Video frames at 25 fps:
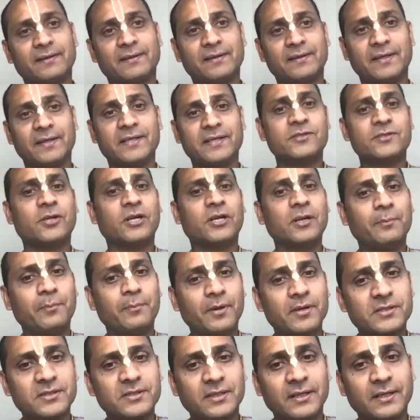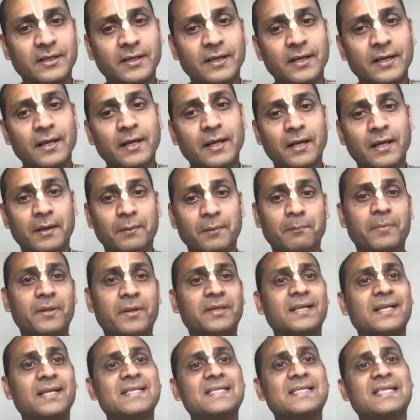He's not a person. But
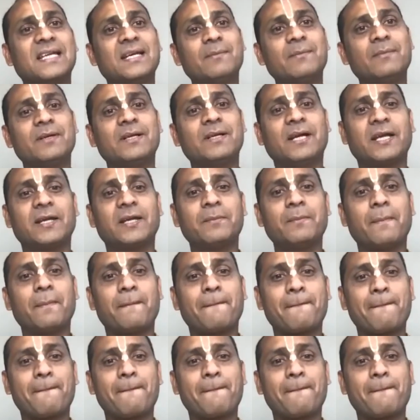at the same time,